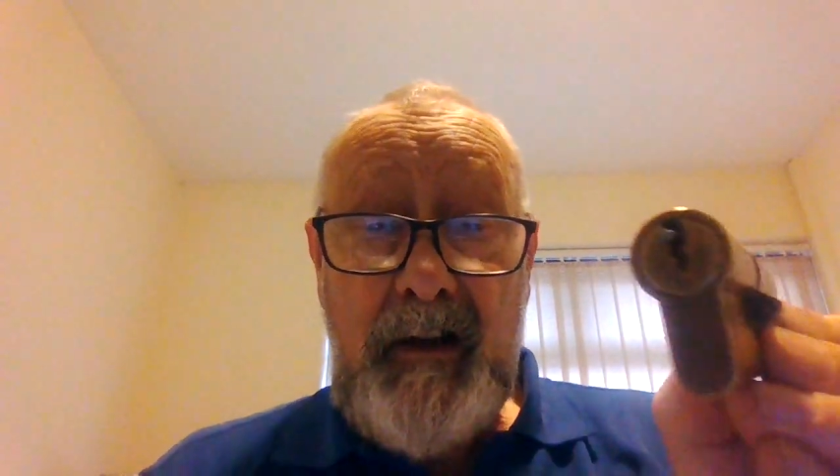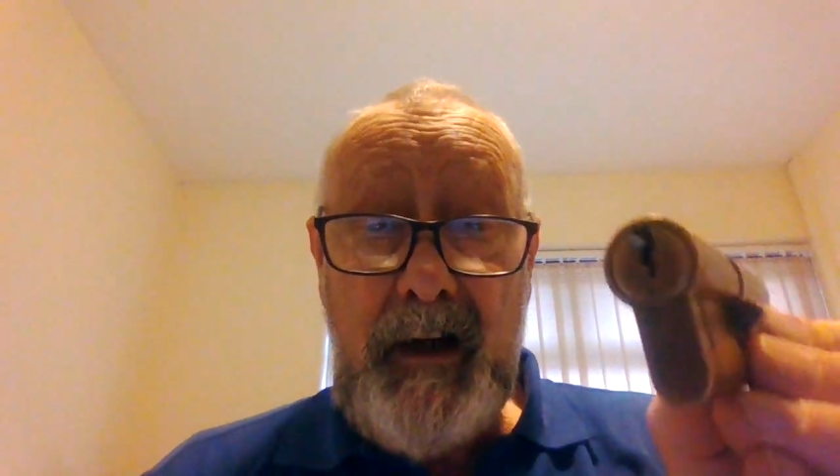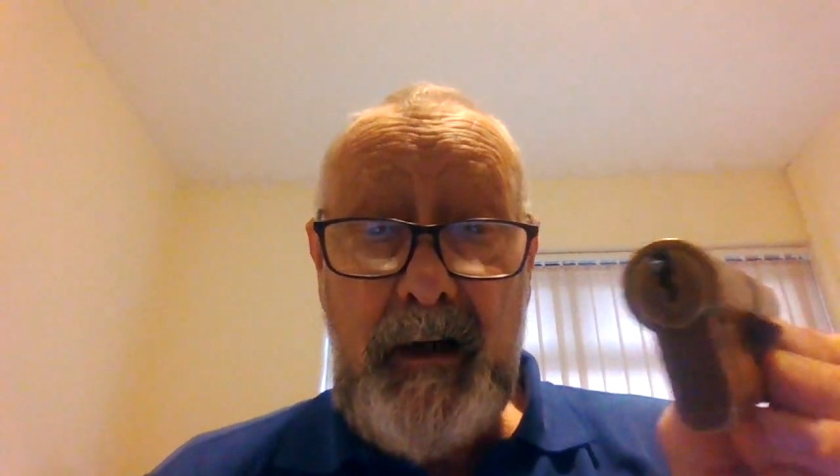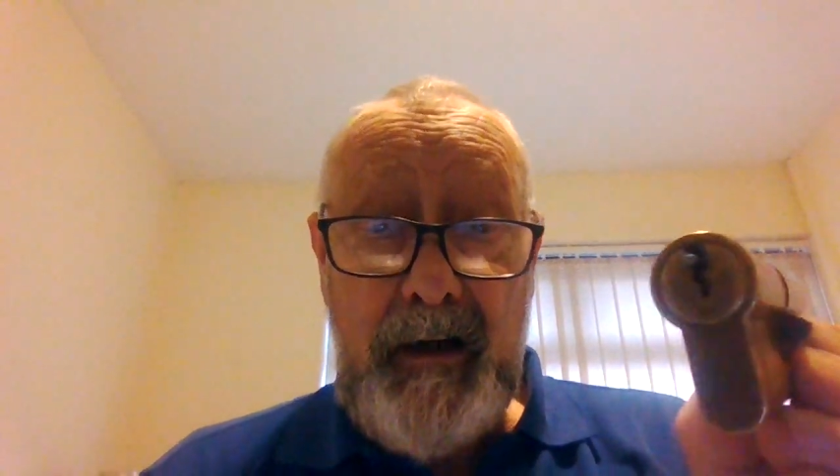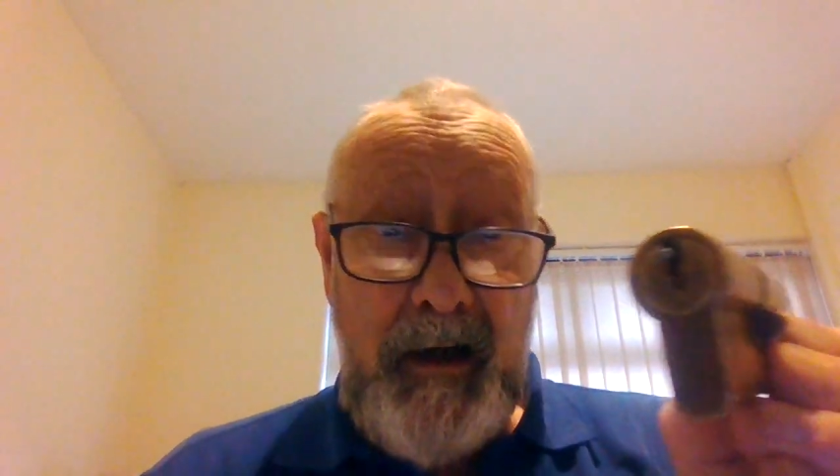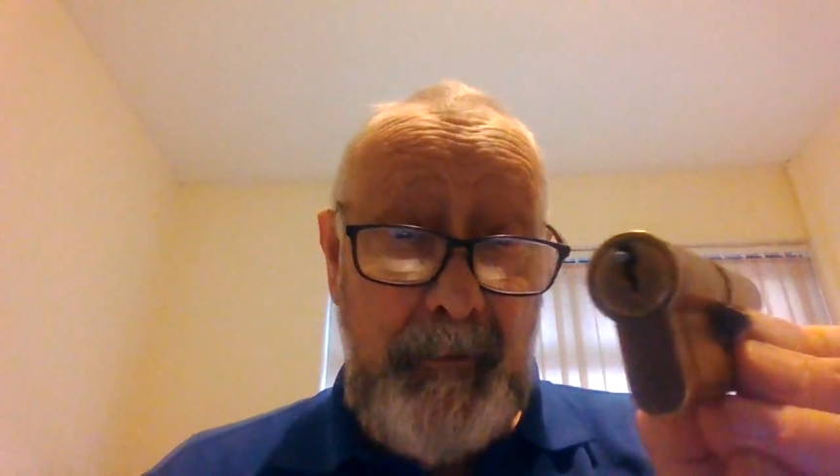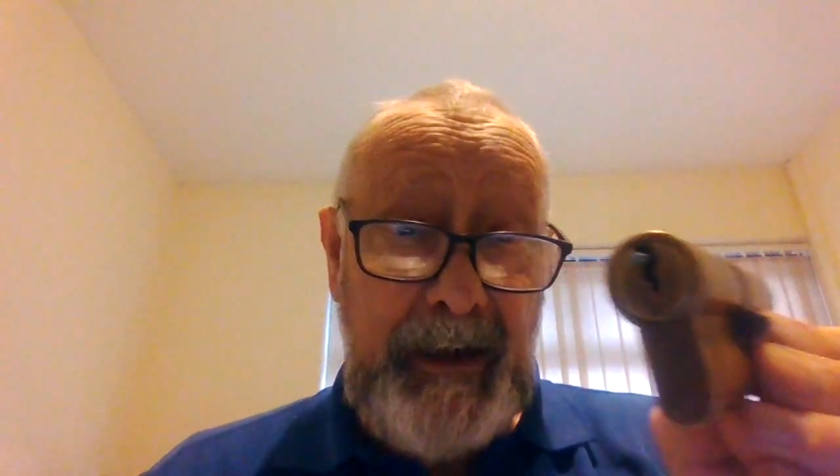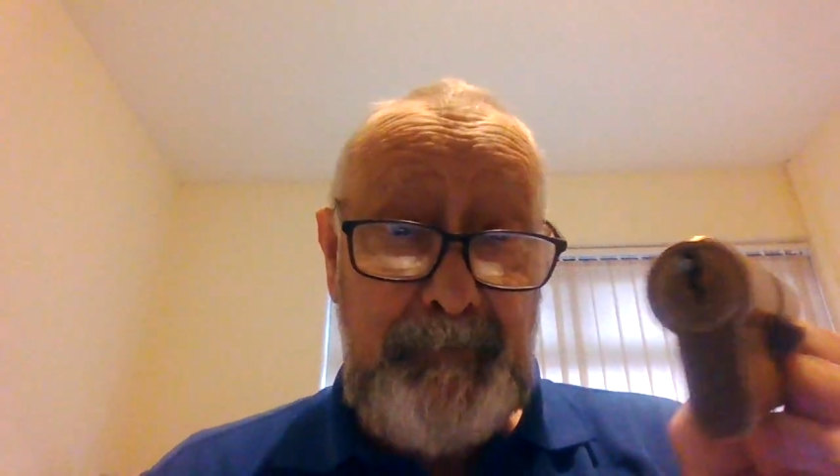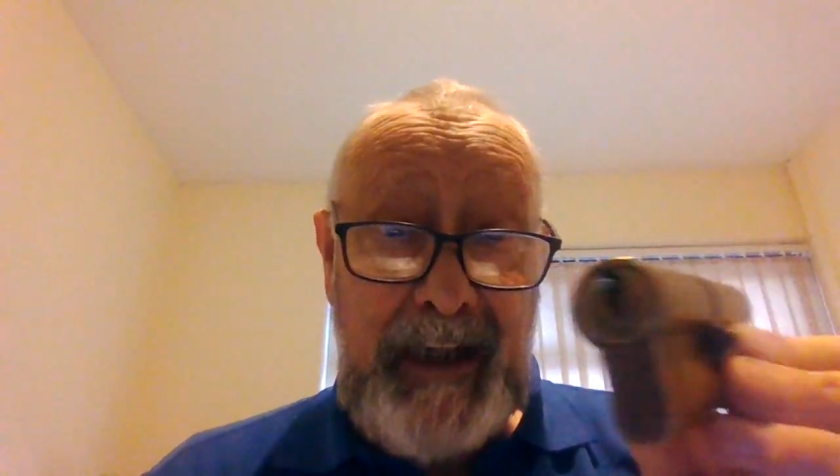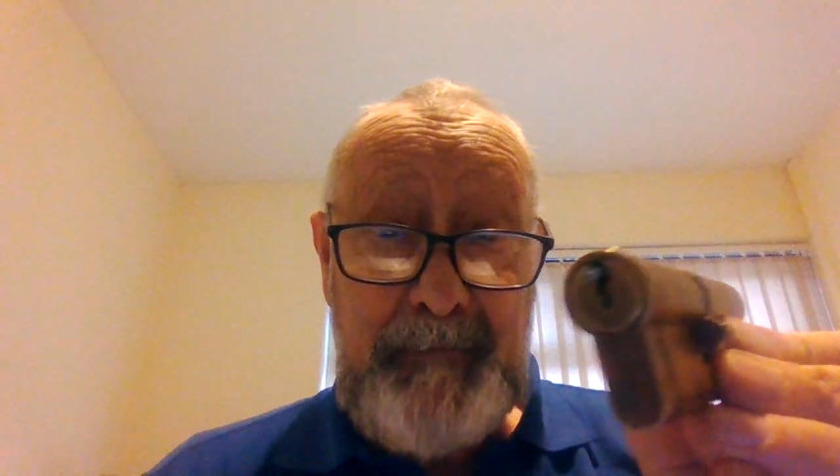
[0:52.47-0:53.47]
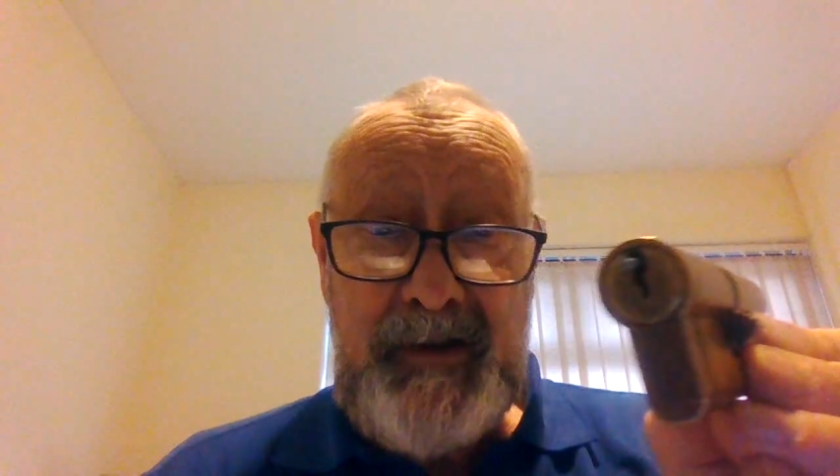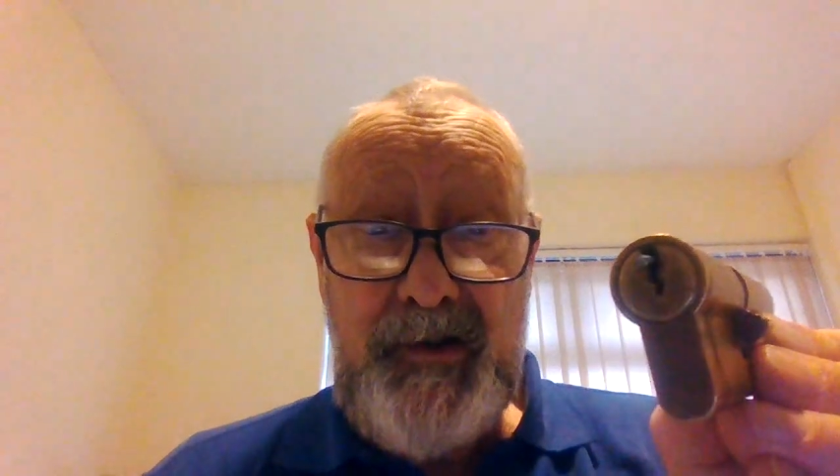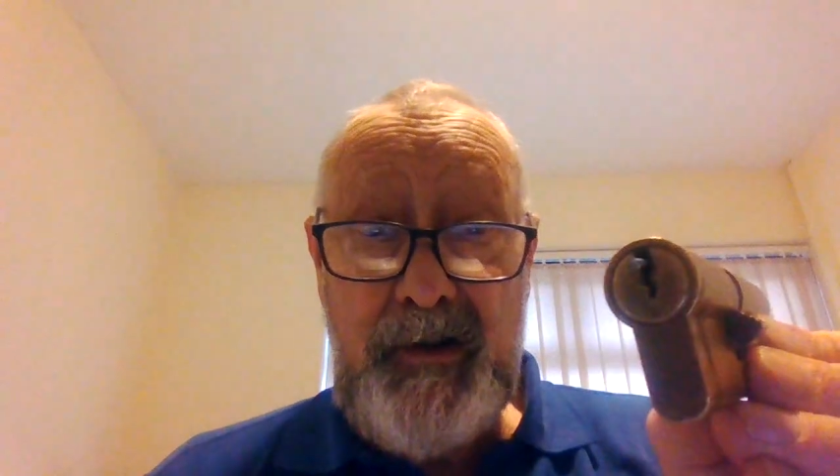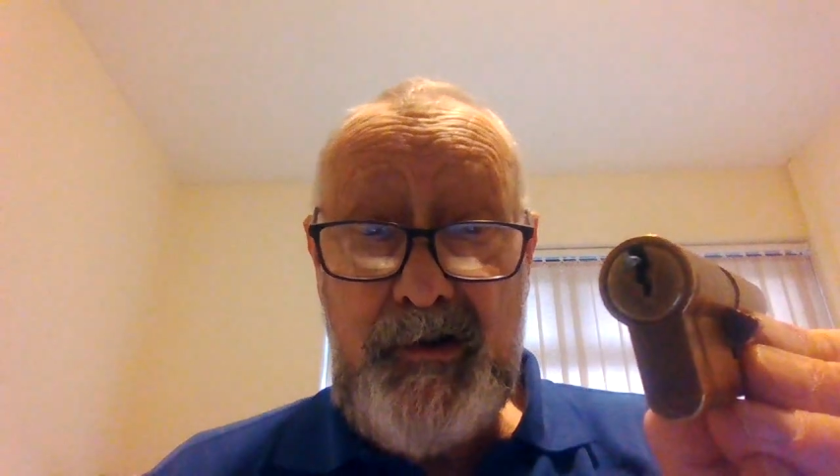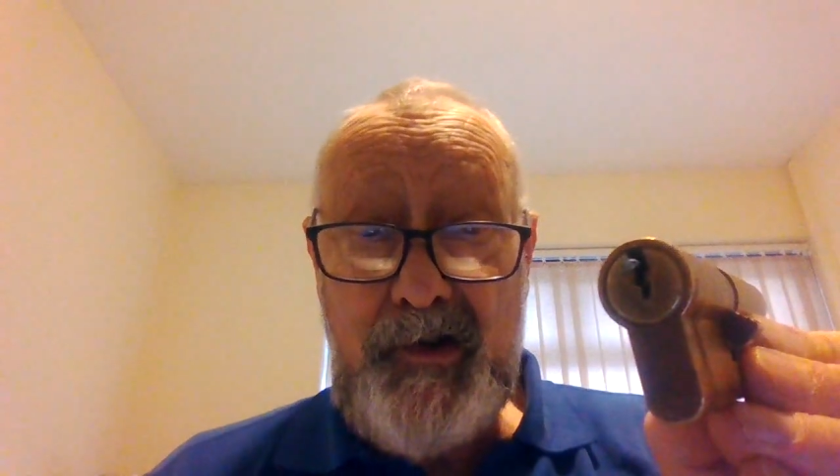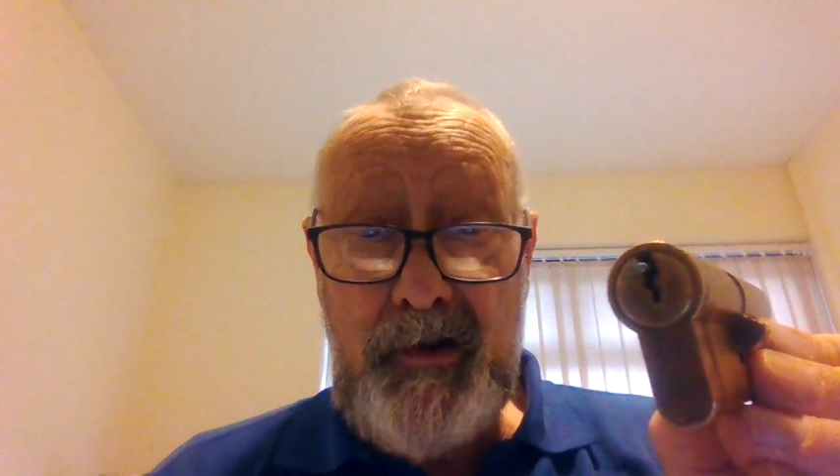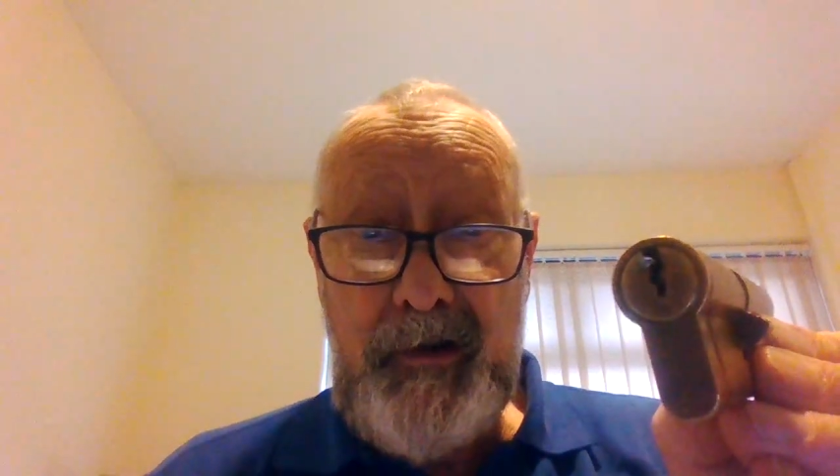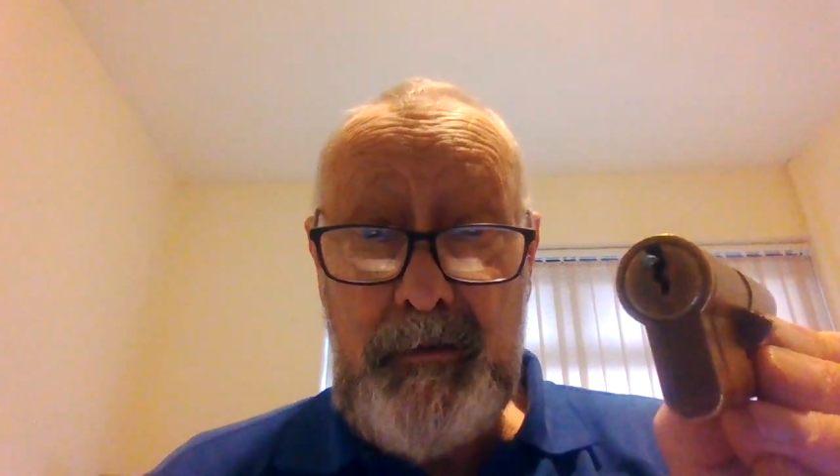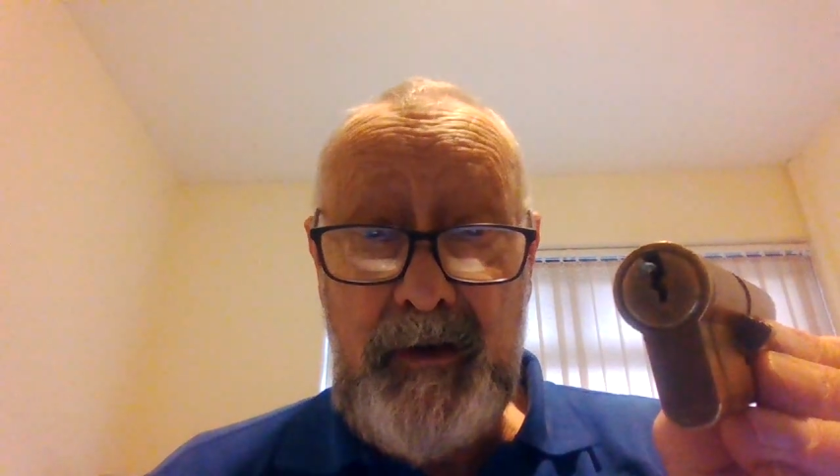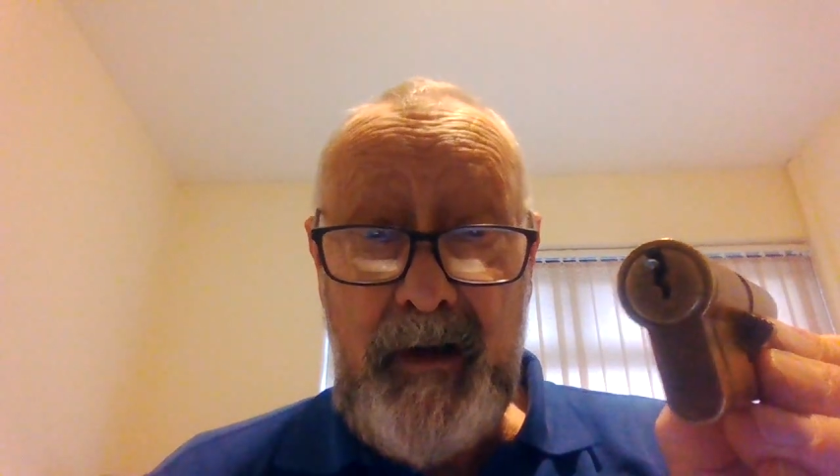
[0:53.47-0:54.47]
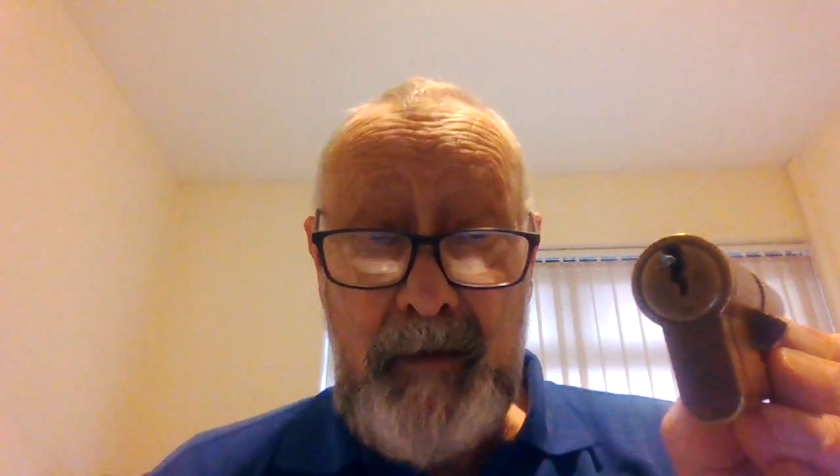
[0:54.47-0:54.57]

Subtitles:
or it might be due to